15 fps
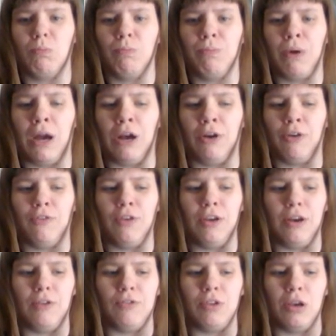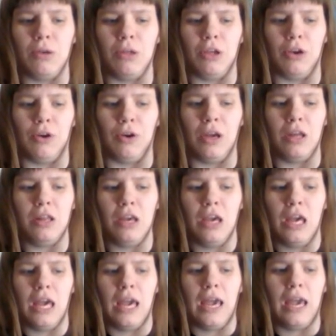biography of James Herriot,
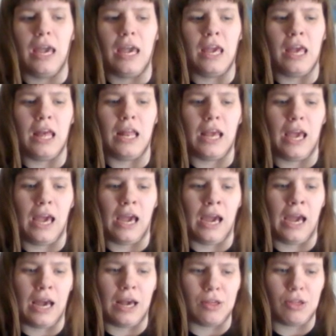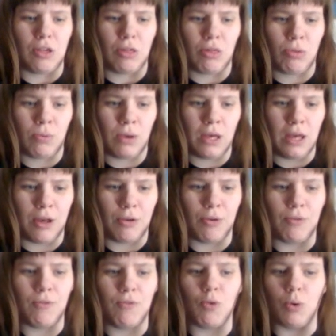it has
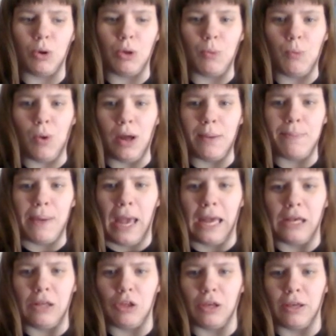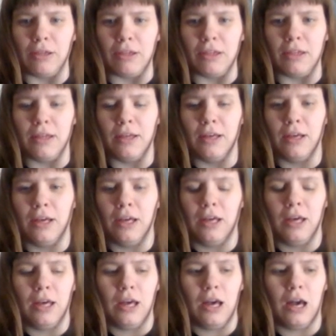341 pages
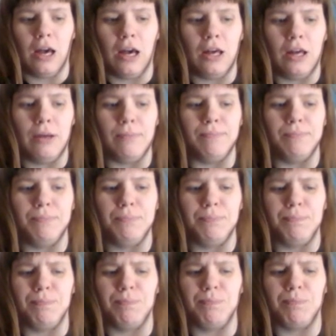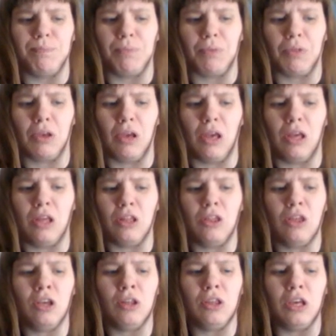um,
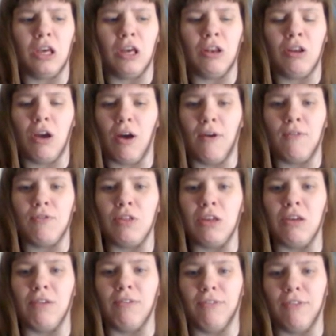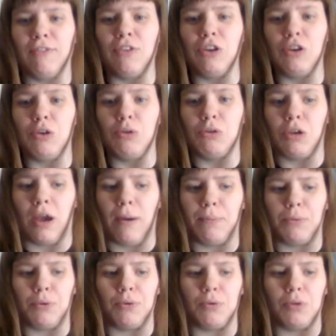till the end of the 52
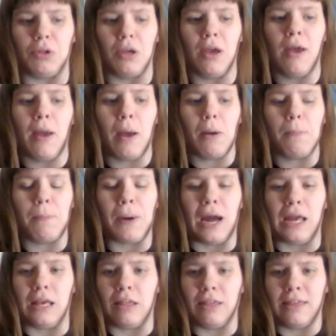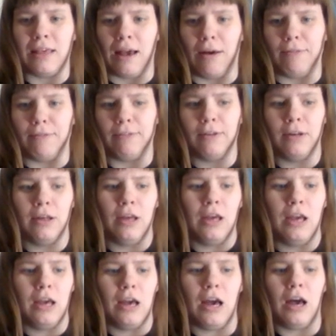chapters by itself.
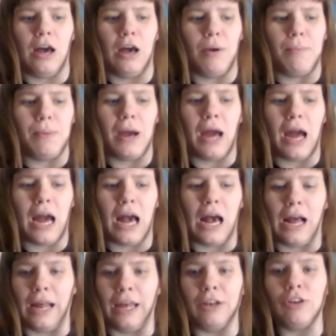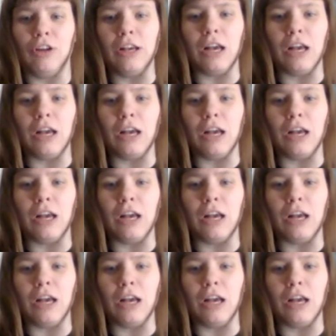Um, it took